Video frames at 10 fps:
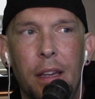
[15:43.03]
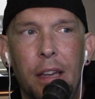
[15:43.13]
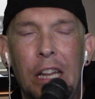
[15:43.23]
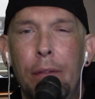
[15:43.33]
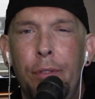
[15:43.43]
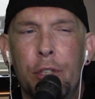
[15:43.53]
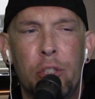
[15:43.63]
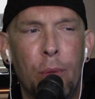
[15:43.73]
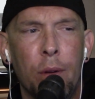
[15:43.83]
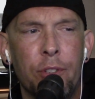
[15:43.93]
And if the
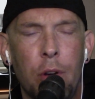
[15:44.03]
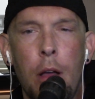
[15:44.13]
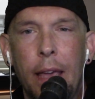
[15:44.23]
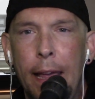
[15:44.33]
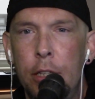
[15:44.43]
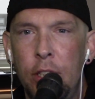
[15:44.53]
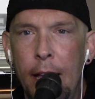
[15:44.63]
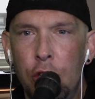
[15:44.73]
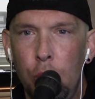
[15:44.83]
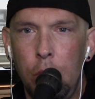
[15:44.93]
Smurfs are all
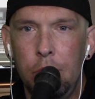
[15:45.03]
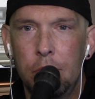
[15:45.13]
asexual,